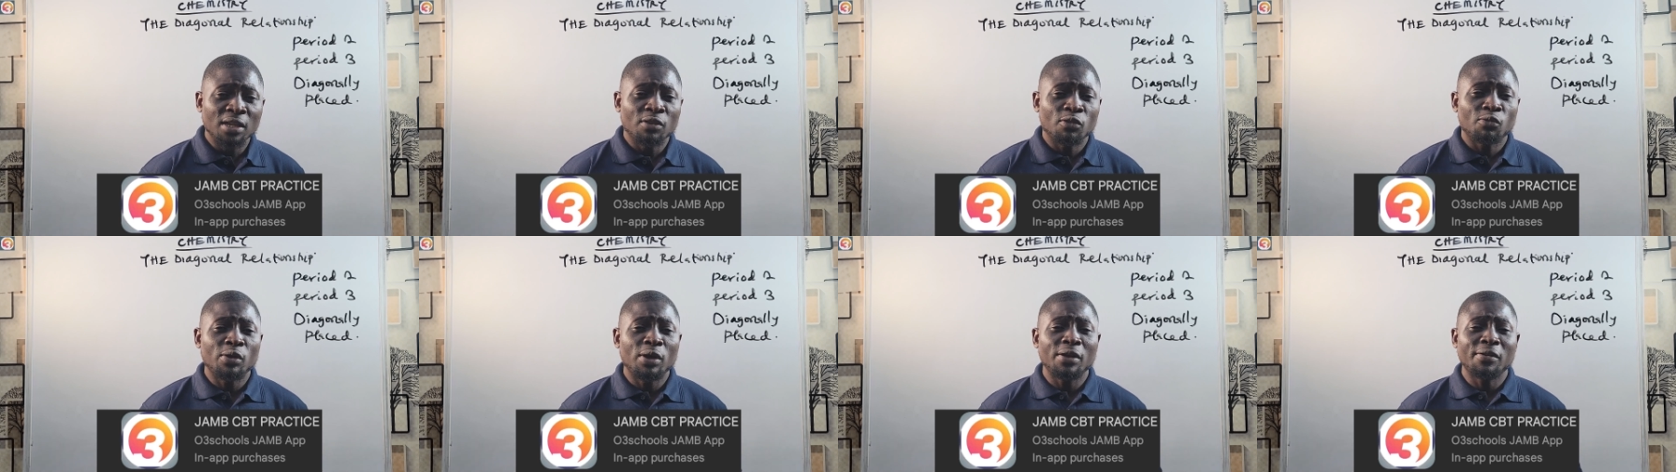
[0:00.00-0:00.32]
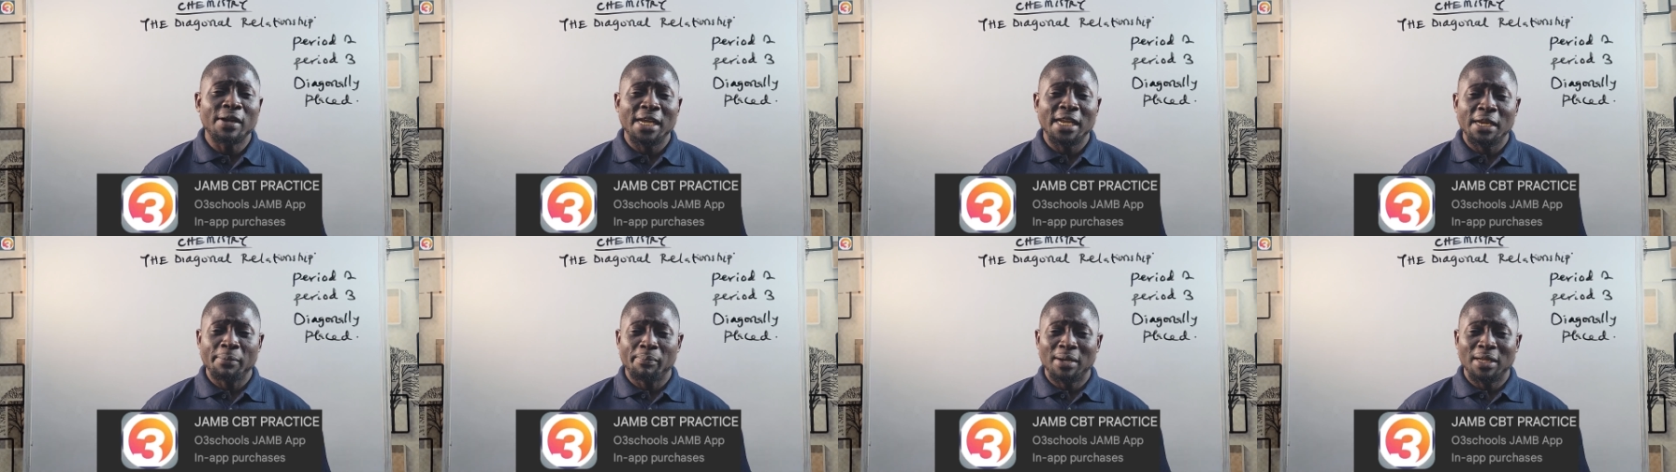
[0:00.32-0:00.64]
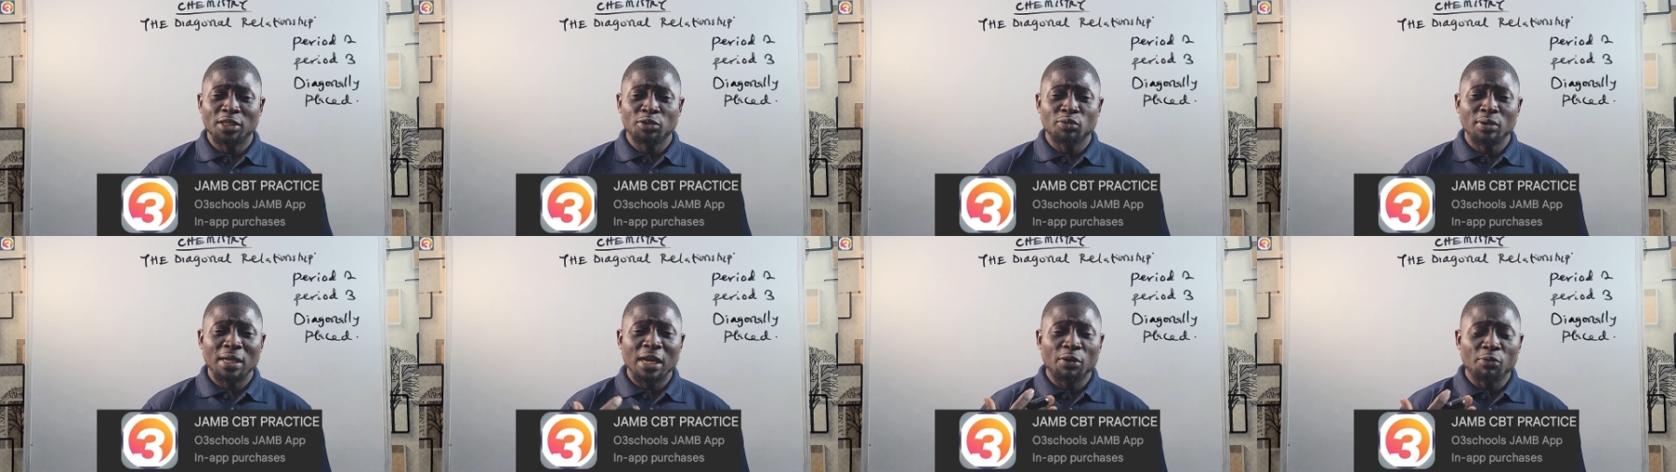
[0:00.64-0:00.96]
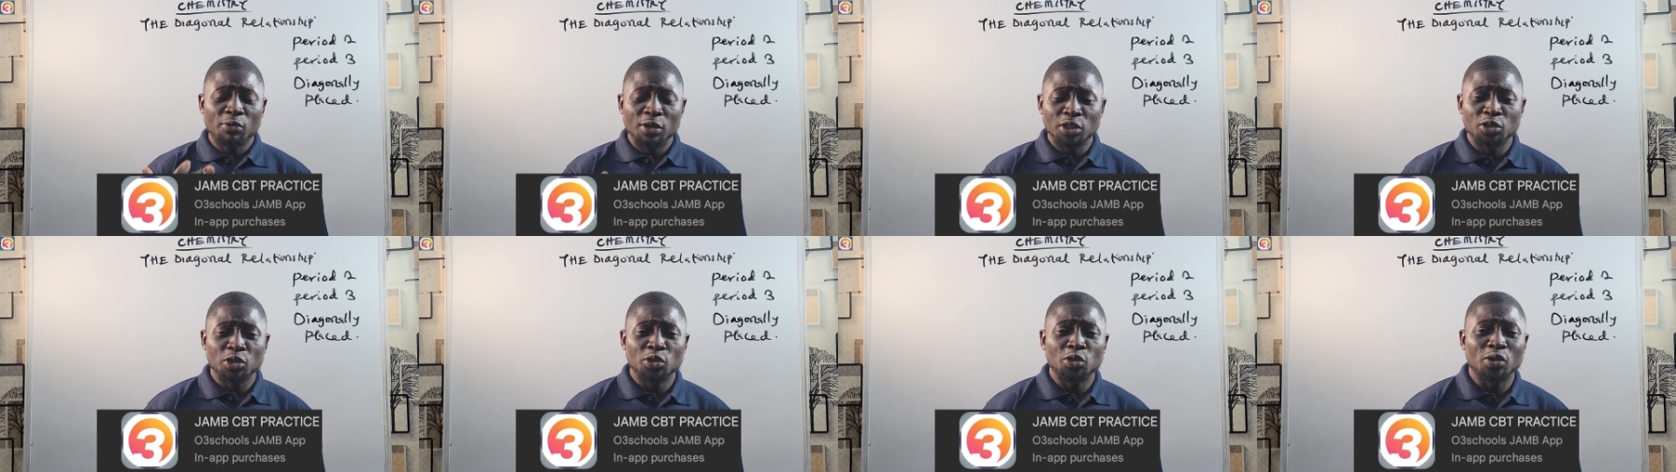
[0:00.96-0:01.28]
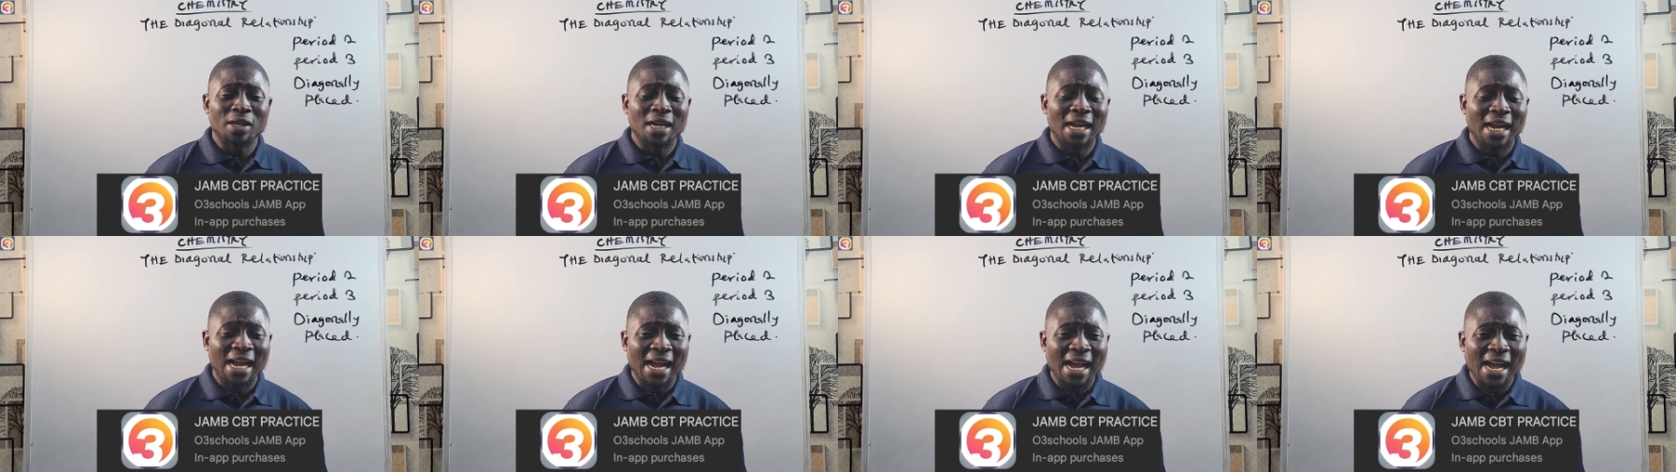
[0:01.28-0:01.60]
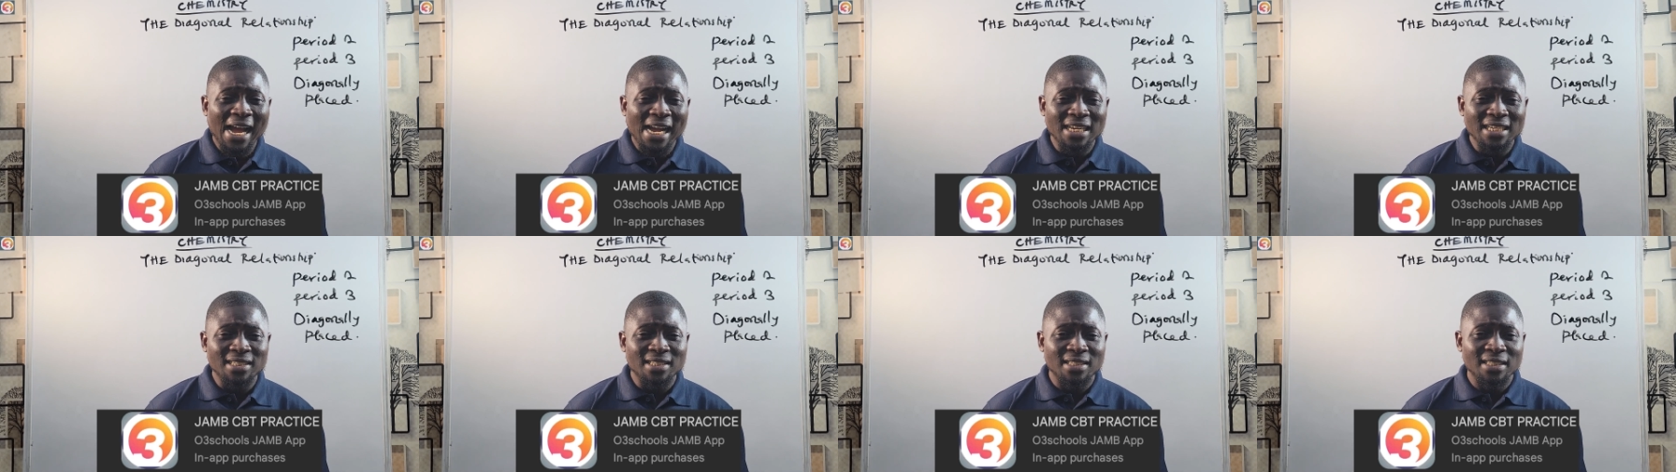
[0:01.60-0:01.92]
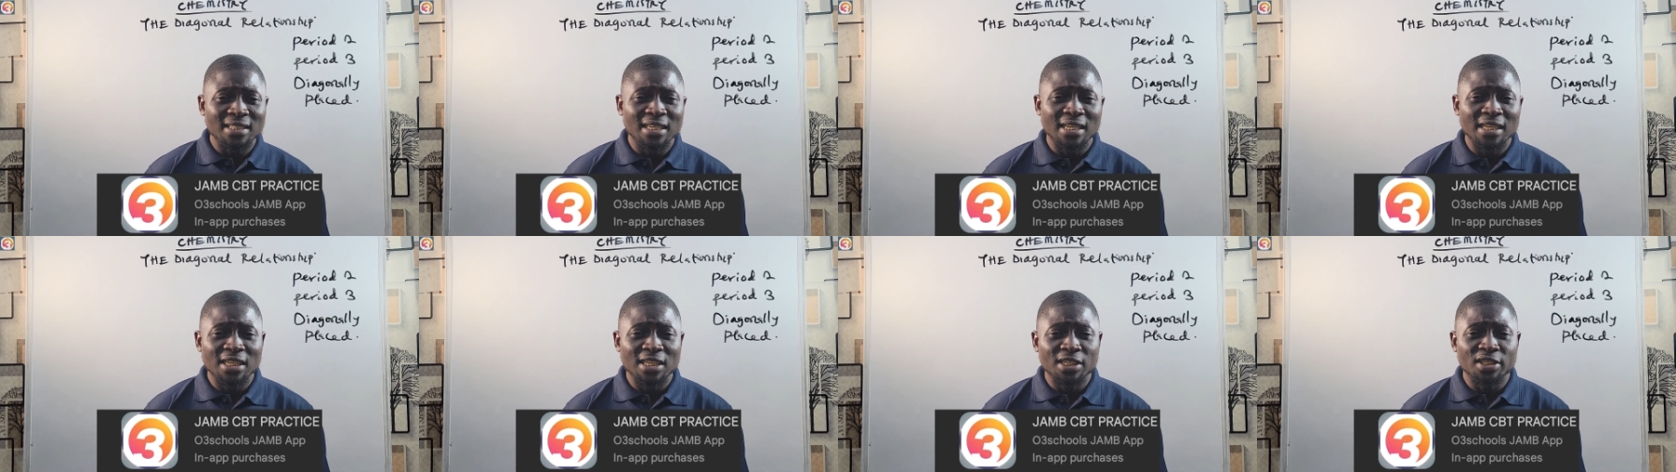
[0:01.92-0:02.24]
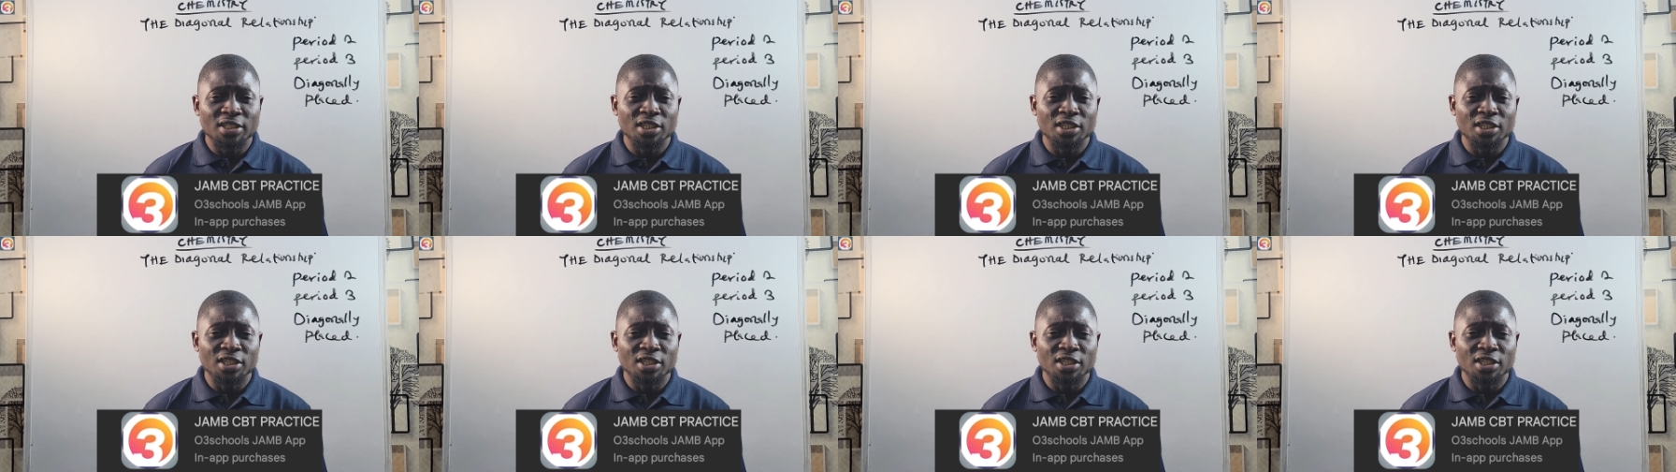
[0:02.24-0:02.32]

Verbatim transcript: When you are in a particular question, you can ask the